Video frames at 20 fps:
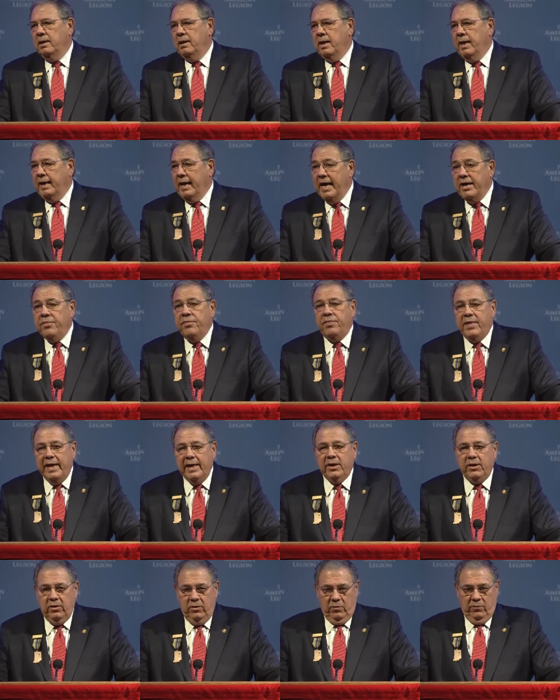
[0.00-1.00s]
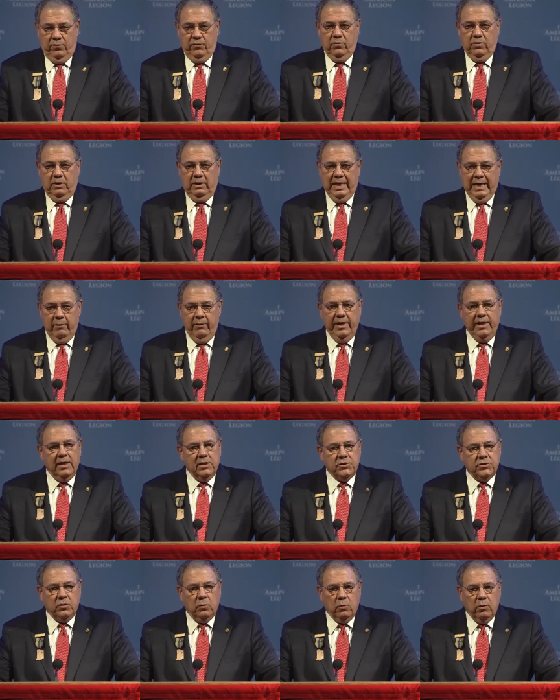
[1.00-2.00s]
And I thank you for allowing
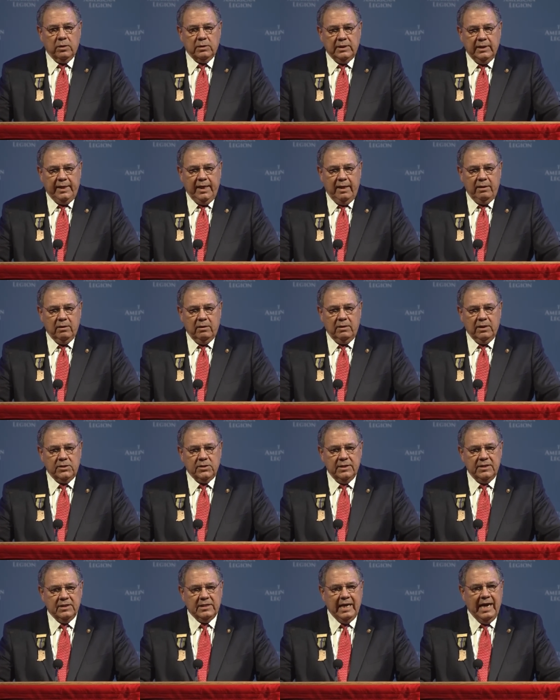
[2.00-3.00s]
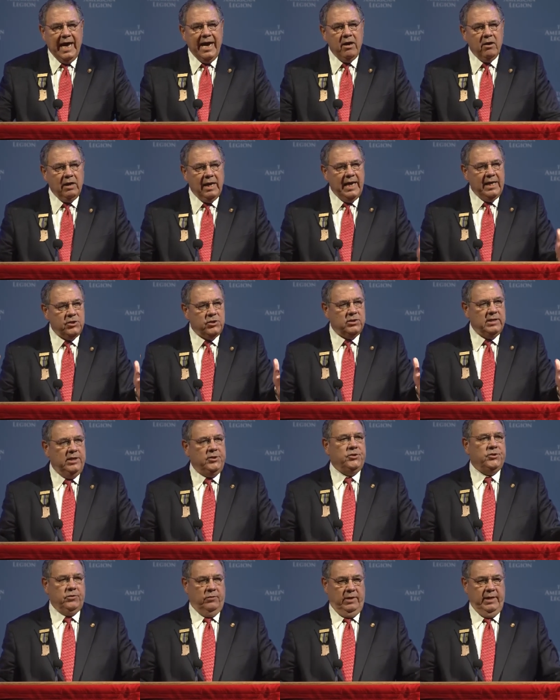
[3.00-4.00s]
us to work together this entire last
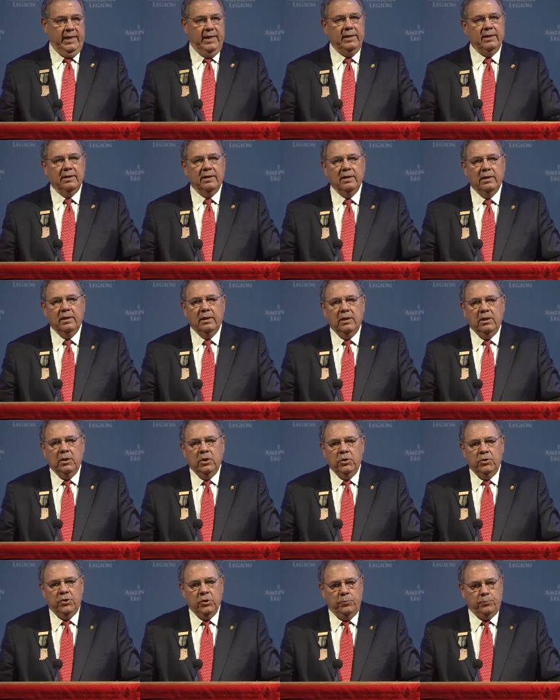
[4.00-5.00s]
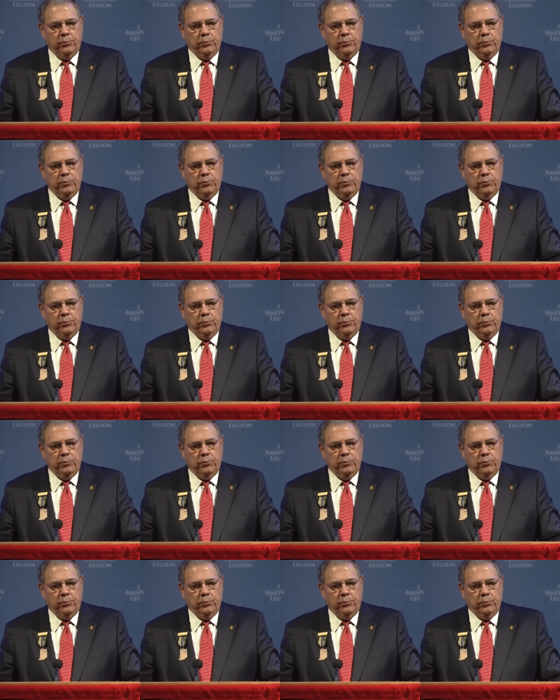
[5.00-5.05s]
century to